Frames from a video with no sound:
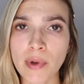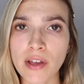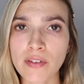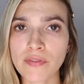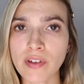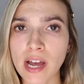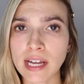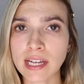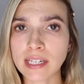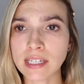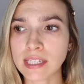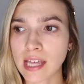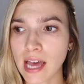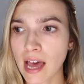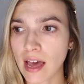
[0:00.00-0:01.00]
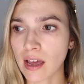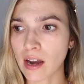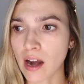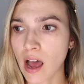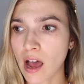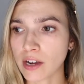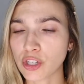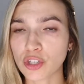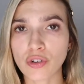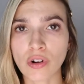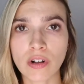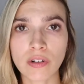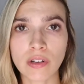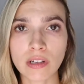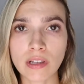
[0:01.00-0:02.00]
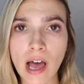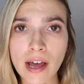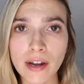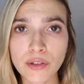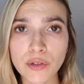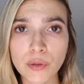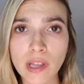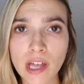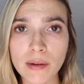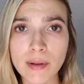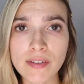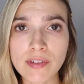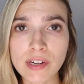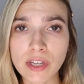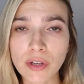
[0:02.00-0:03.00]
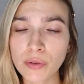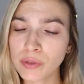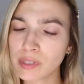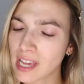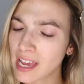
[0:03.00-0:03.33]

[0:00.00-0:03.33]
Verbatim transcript: I find that I struggle a lot through a lot of my videos,